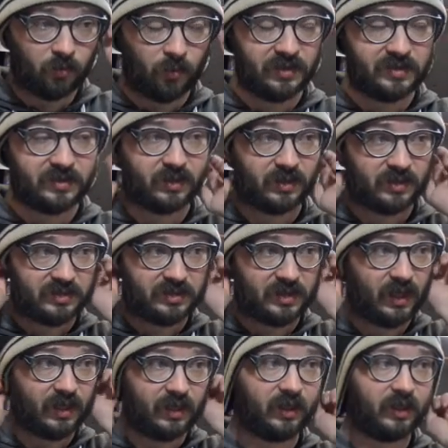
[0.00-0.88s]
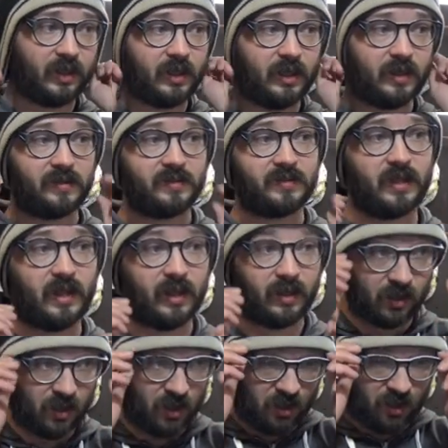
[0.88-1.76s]
What's exciting is
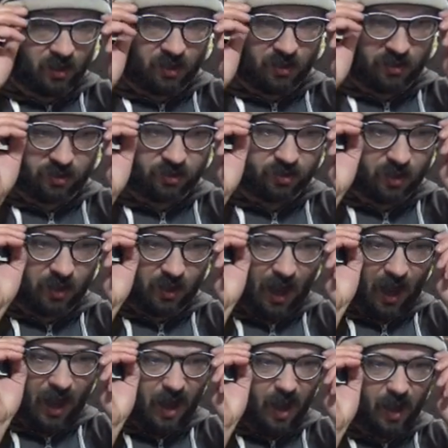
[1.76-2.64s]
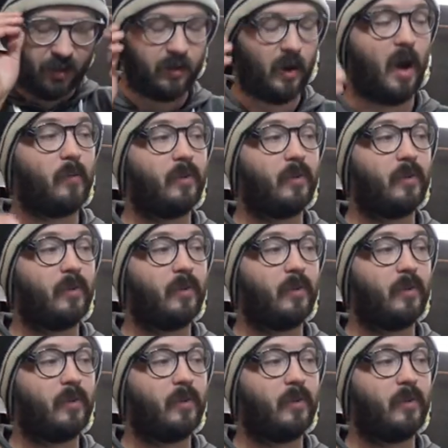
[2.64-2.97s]
that I